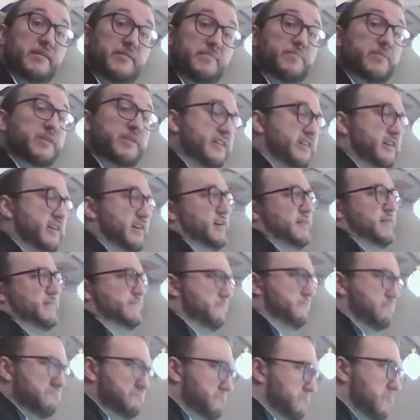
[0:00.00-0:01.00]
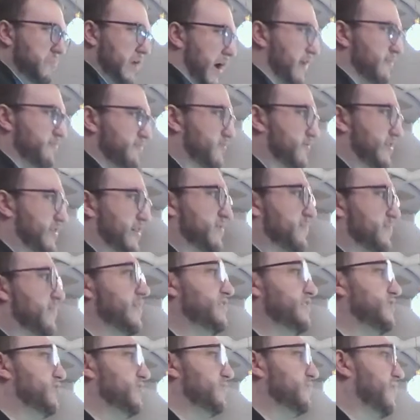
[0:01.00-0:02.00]
But um, I would recommend
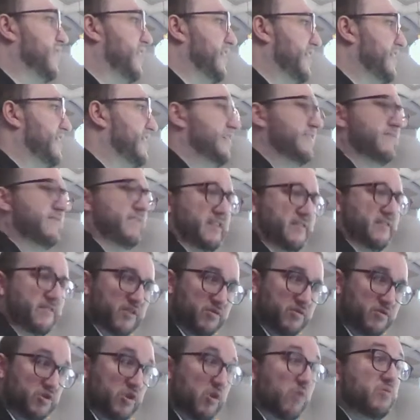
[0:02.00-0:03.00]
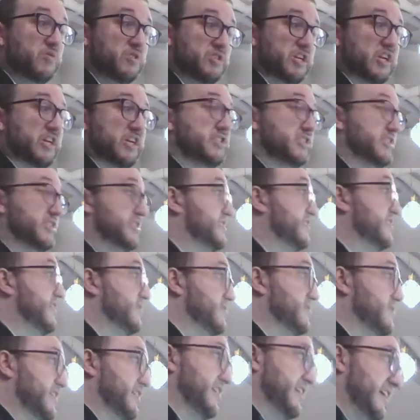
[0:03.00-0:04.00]
you play it even if you don't change the sounds
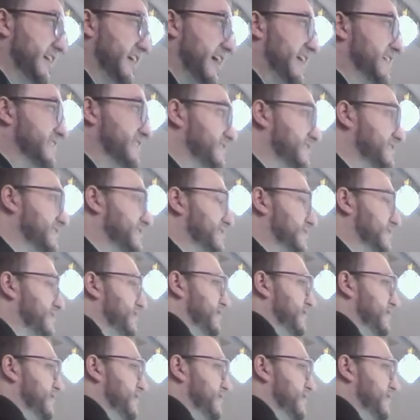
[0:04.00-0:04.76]
like he asks.